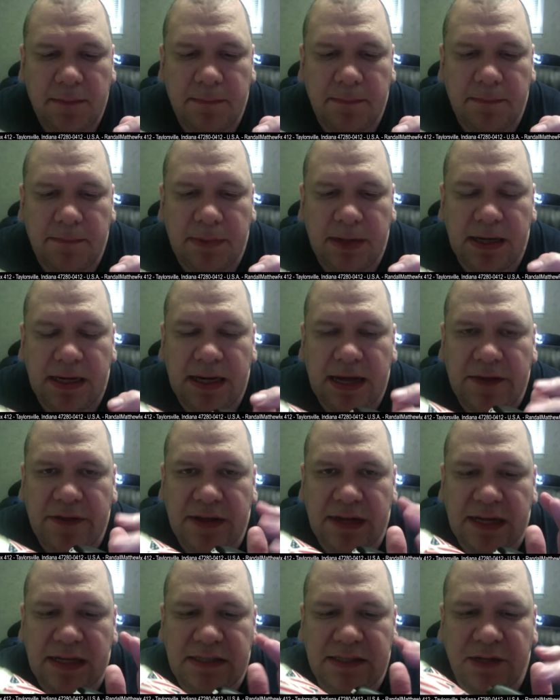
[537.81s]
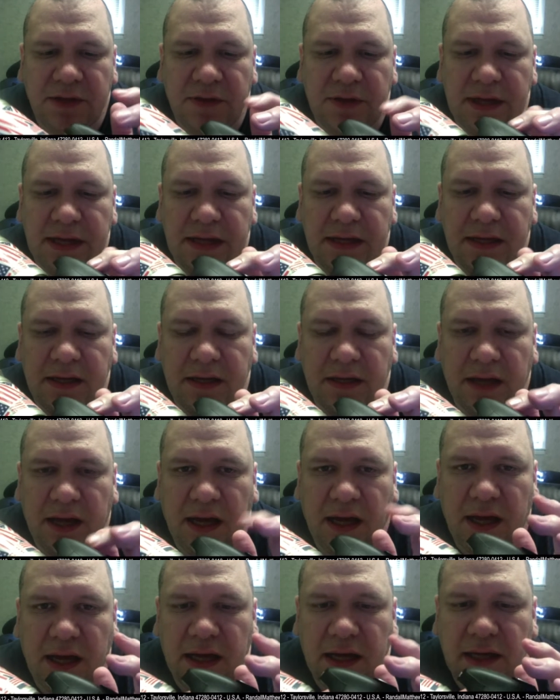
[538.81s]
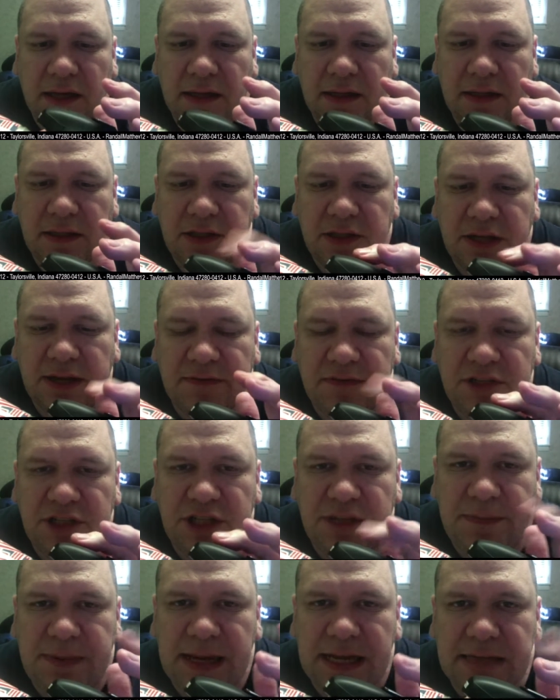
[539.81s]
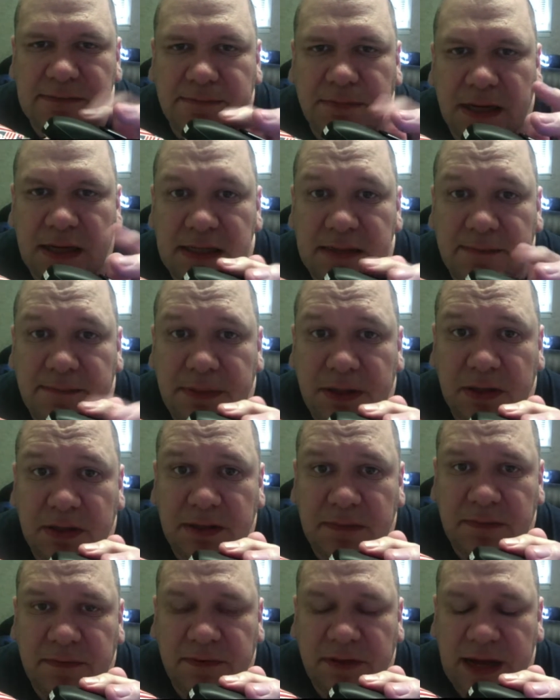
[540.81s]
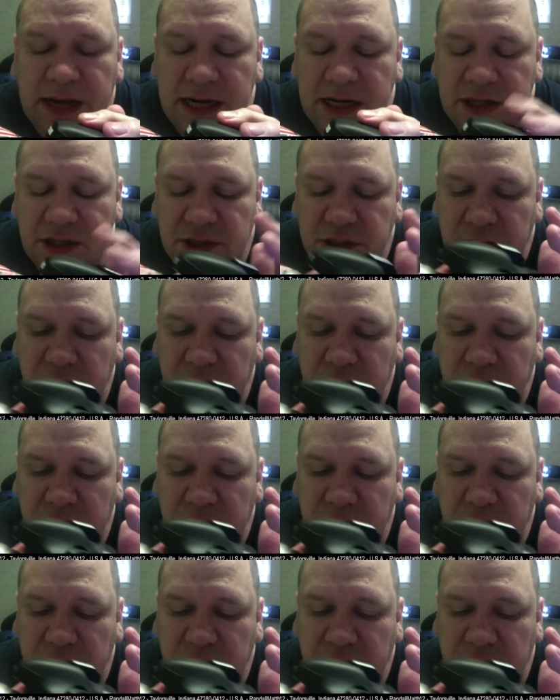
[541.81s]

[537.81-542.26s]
but I, I still think uh, it should have the GPS plus a built-in flash.